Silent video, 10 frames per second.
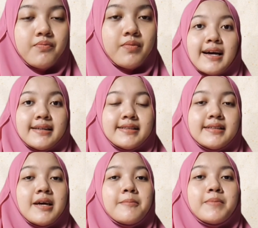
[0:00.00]
Hence,
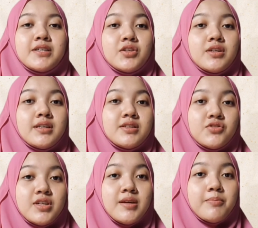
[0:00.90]
based on the
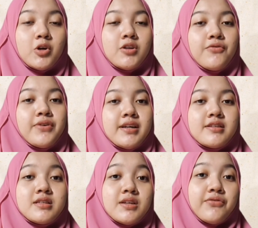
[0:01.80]
three important
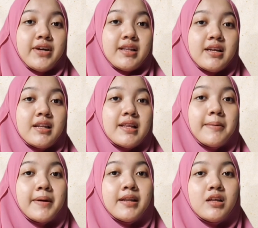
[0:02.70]
factors affecting
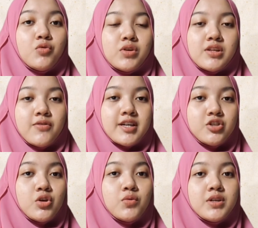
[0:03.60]
debt and equity
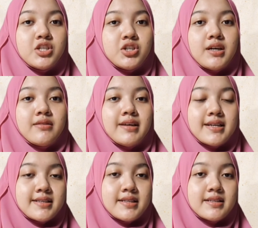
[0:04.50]
ratio, which are
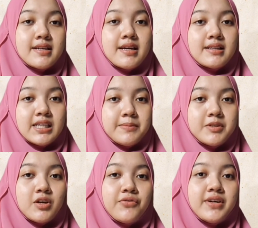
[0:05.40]
taxes,
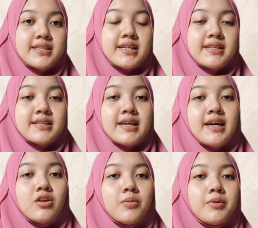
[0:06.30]
types of assets,
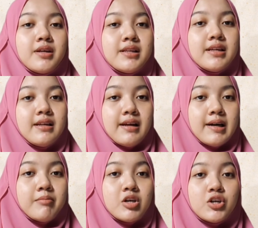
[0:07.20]
and operating income,